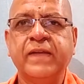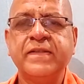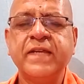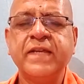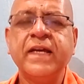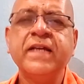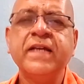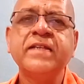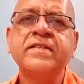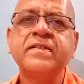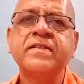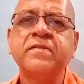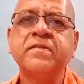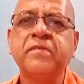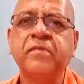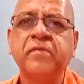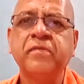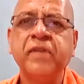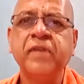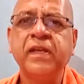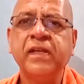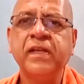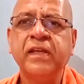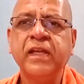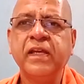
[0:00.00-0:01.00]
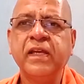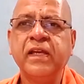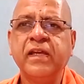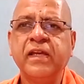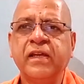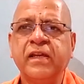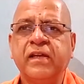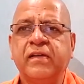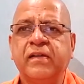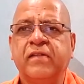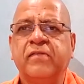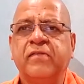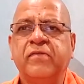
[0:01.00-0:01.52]
says, we
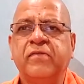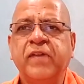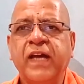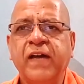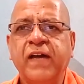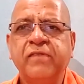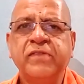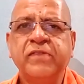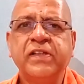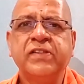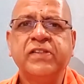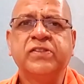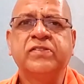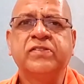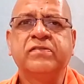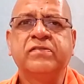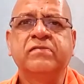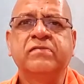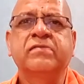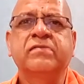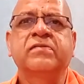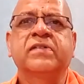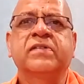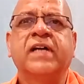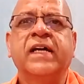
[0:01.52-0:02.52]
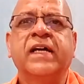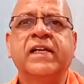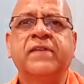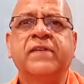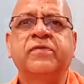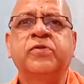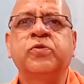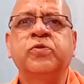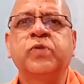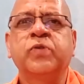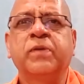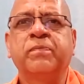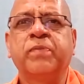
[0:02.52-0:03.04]
have these kind
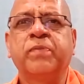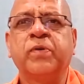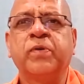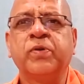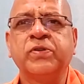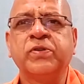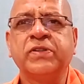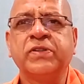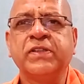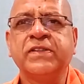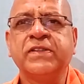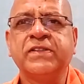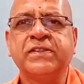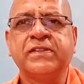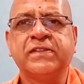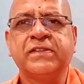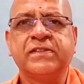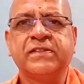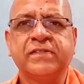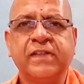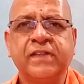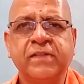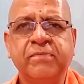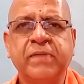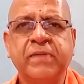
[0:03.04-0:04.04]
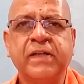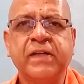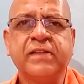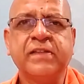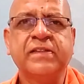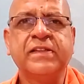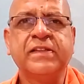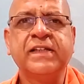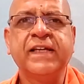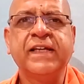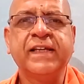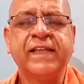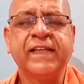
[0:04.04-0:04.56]
of two approaches,
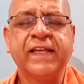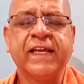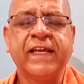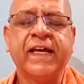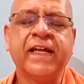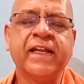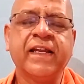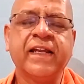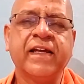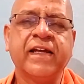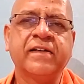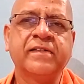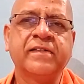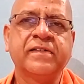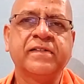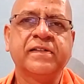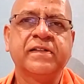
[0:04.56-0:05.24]
bhakti and jnana.